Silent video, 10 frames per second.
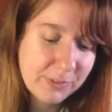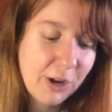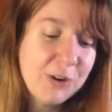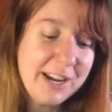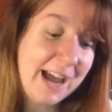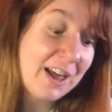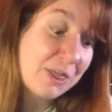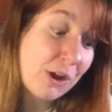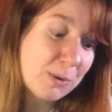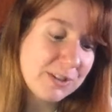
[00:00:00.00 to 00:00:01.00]
Okay, I
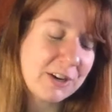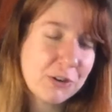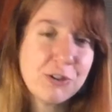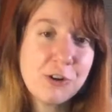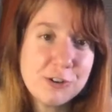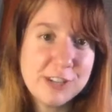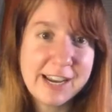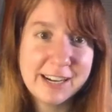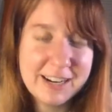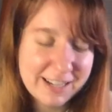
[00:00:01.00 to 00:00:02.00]
thought it was next Thursday,
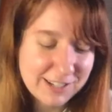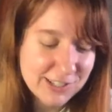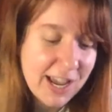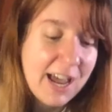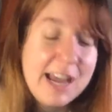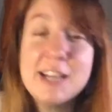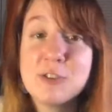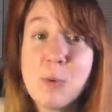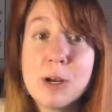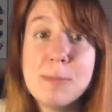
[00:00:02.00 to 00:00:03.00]
and it is. It's
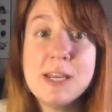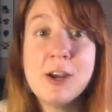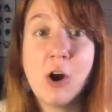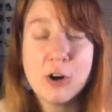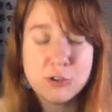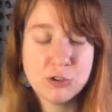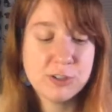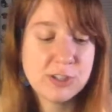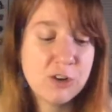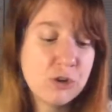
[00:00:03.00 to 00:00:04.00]
going to be our
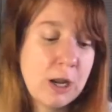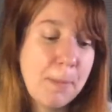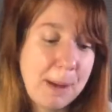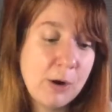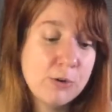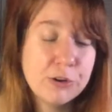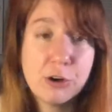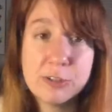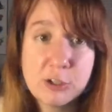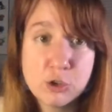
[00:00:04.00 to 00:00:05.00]
discussion about The
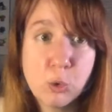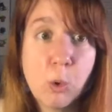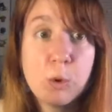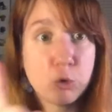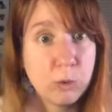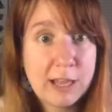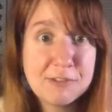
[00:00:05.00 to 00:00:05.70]
Girl Next Door, which will have